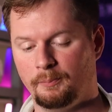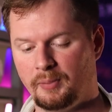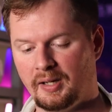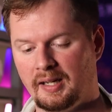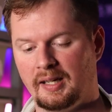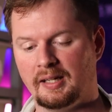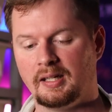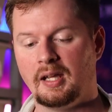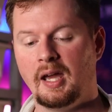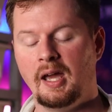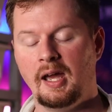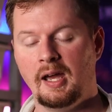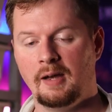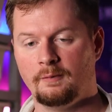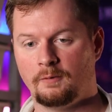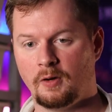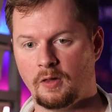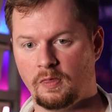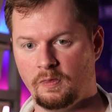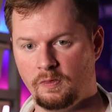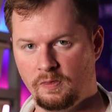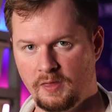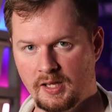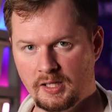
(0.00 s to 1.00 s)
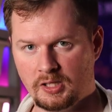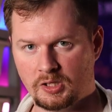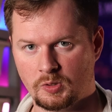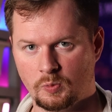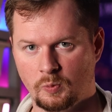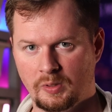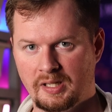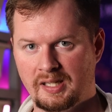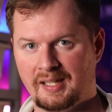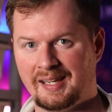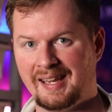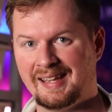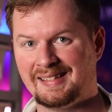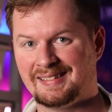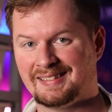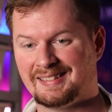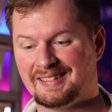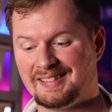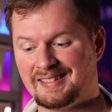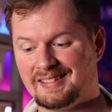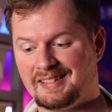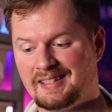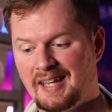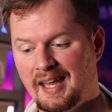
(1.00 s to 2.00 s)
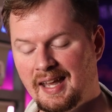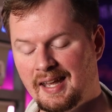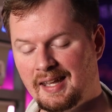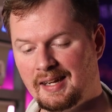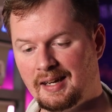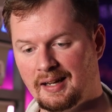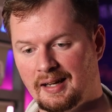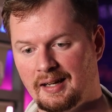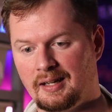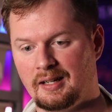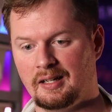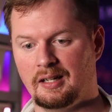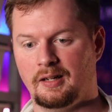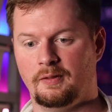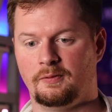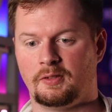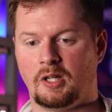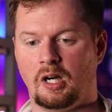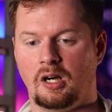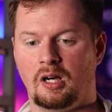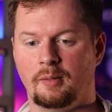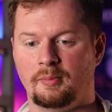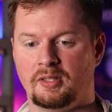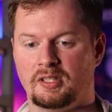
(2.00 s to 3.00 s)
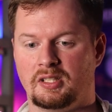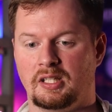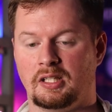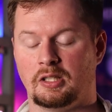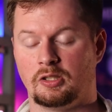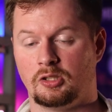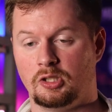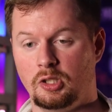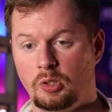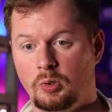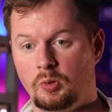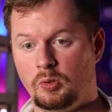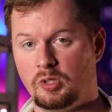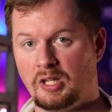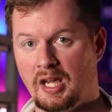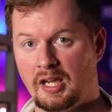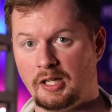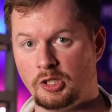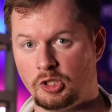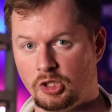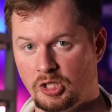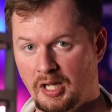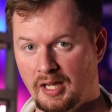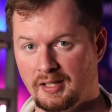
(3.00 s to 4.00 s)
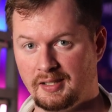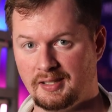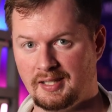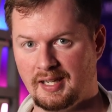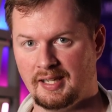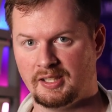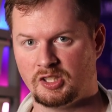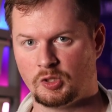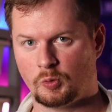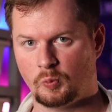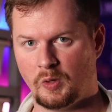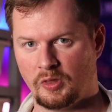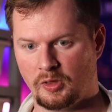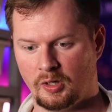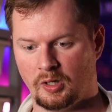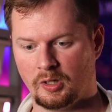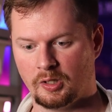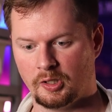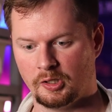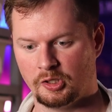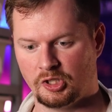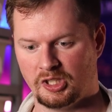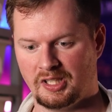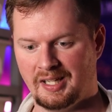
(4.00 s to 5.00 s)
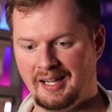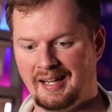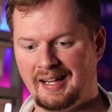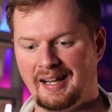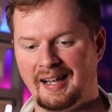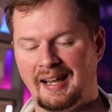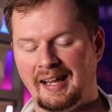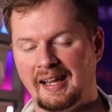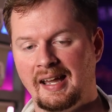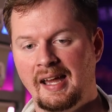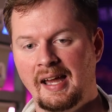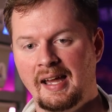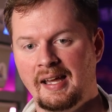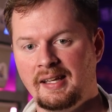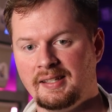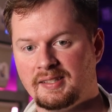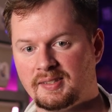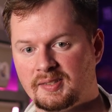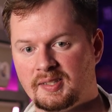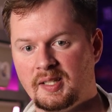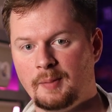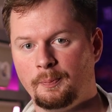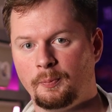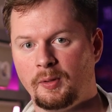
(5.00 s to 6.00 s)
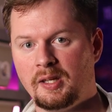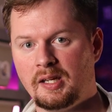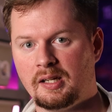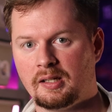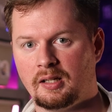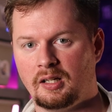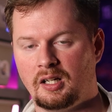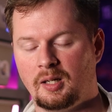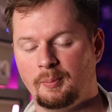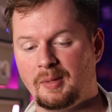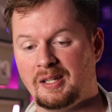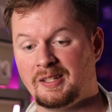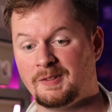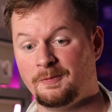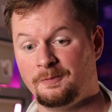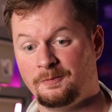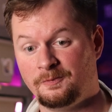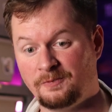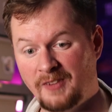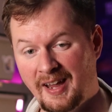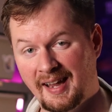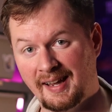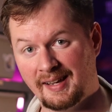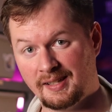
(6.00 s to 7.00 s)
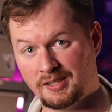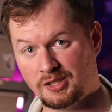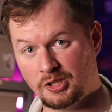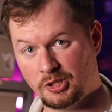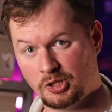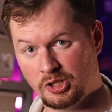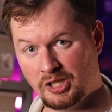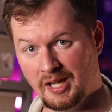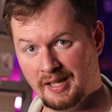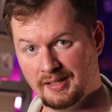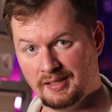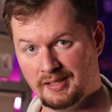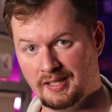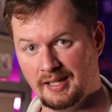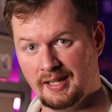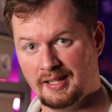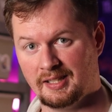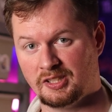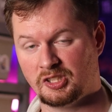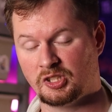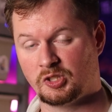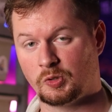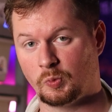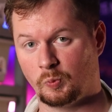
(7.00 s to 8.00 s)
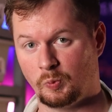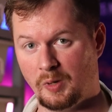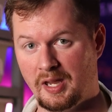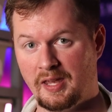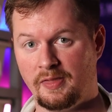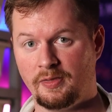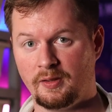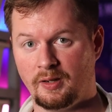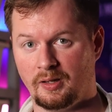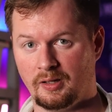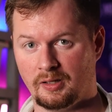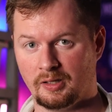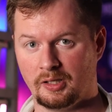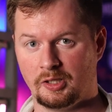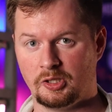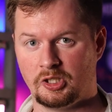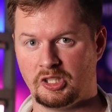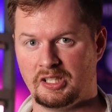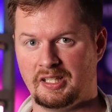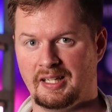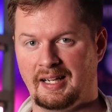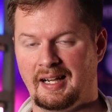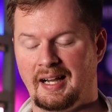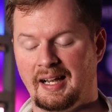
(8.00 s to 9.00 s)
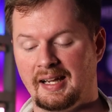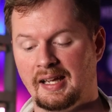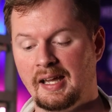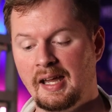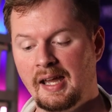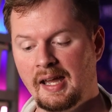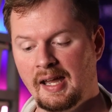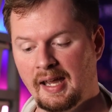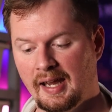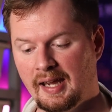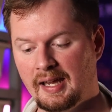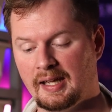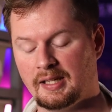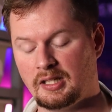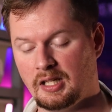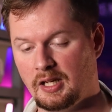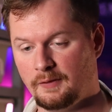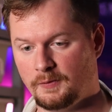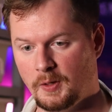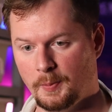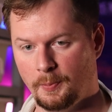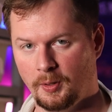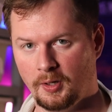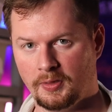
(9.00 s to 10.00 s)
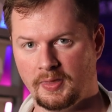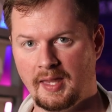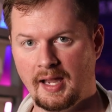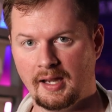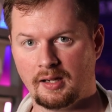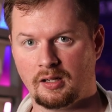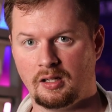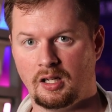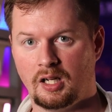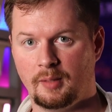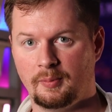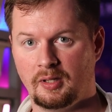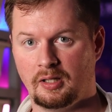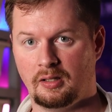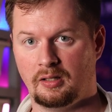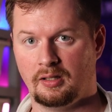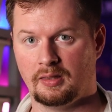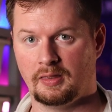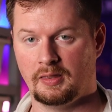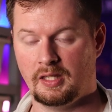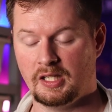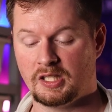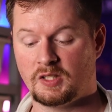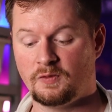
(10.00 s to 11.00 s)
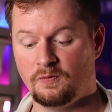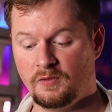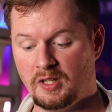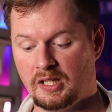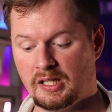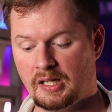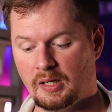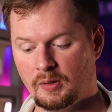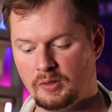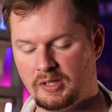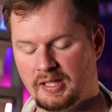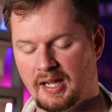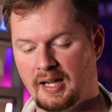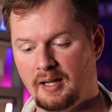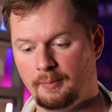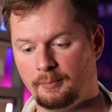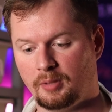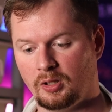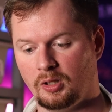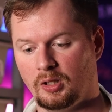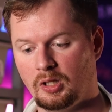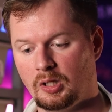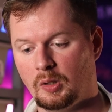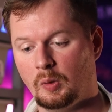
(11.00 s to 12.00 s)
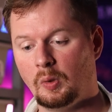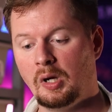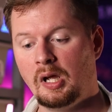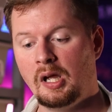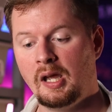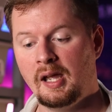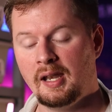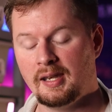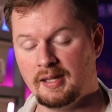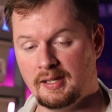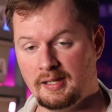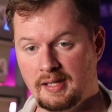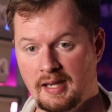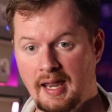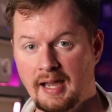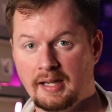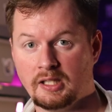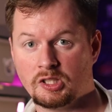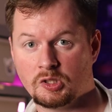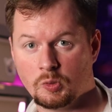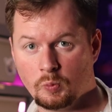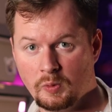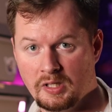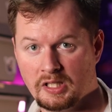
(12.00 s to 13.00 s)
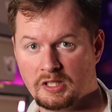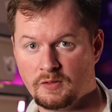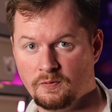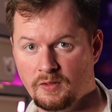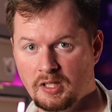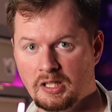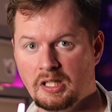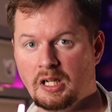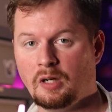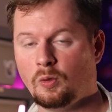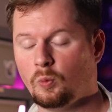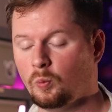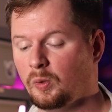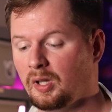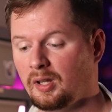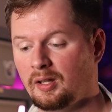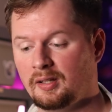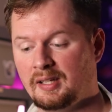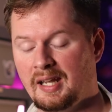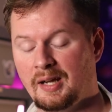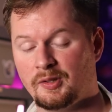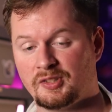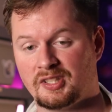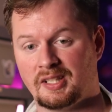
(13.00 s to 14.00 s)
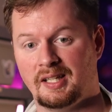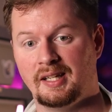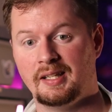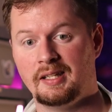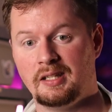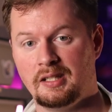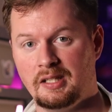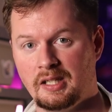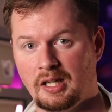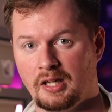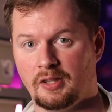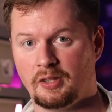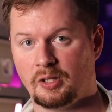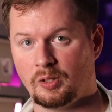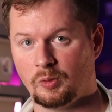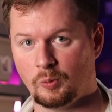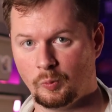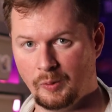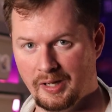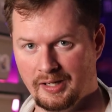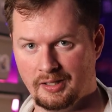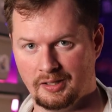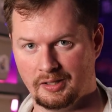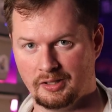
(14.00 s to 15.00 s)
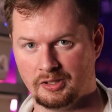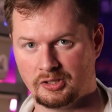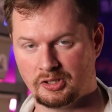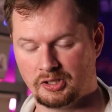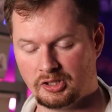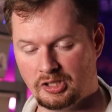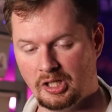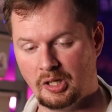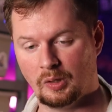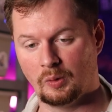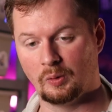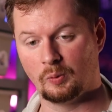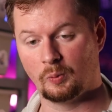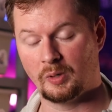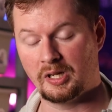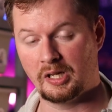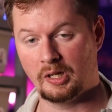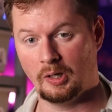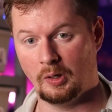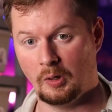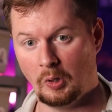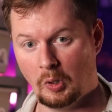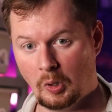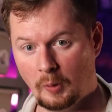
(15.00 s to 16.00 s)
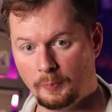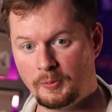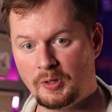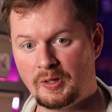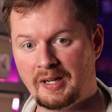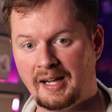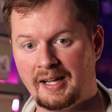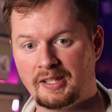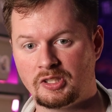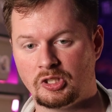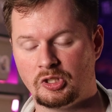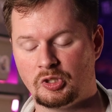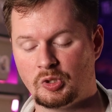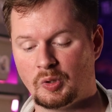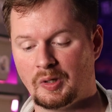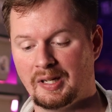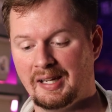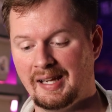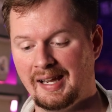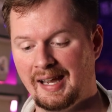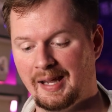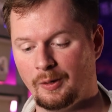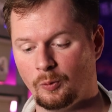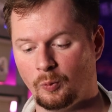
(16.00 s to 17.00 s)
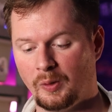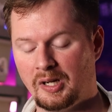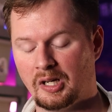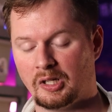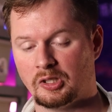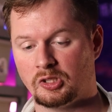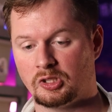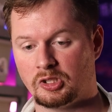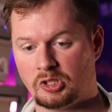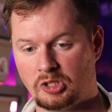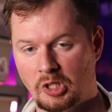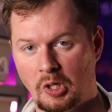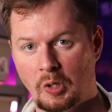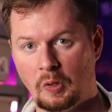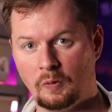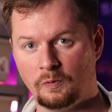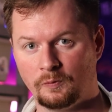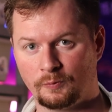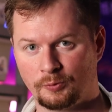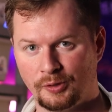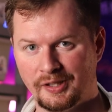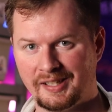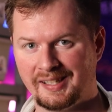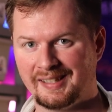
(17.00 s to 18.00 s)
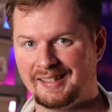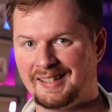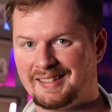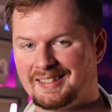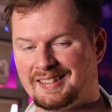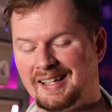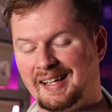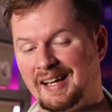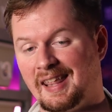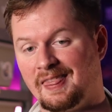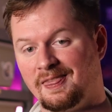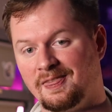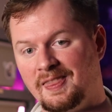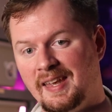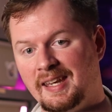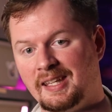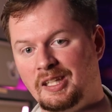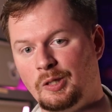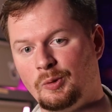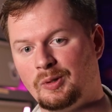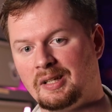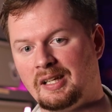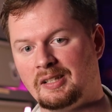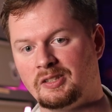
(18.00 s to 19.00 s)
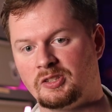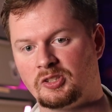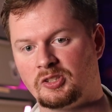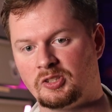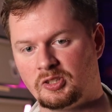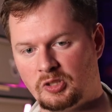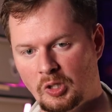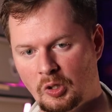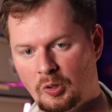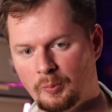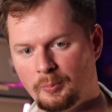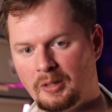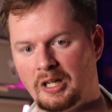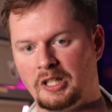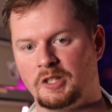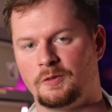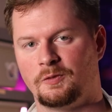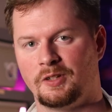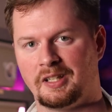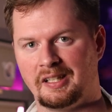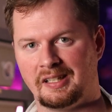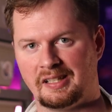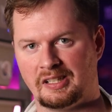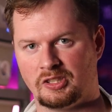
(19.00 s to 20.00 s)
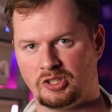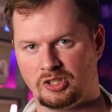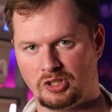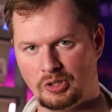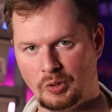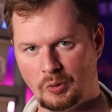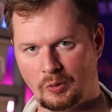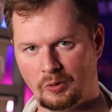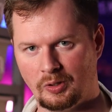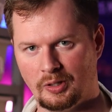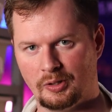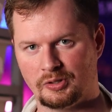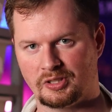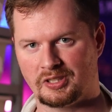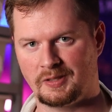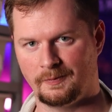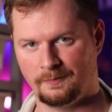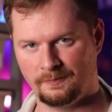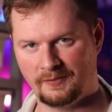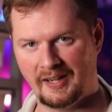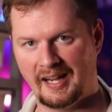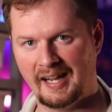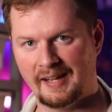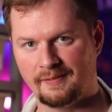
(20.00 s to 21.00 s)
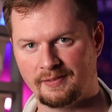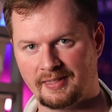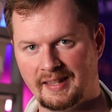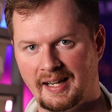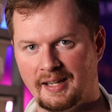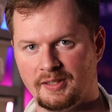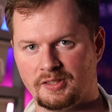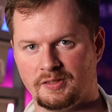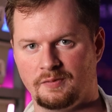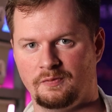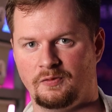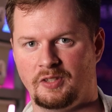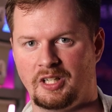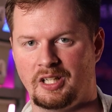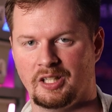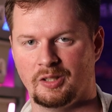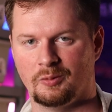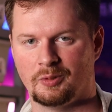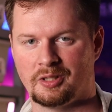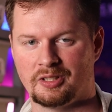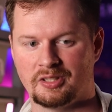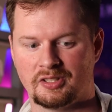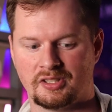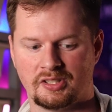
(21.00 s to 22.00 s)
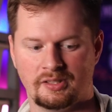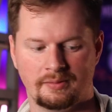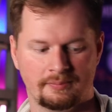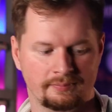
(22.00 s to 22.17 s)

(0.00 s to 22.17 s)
But for this week, instead of commenting 2-day shed tests with RGI, simply comment fast shed tests with RGI. And if you put that comment on this video down below, next week's video will announce another winner. So we hope you guys enjoy it, and we are so freaking excited. Thank you again so much for getting us so close to 5,000 followers.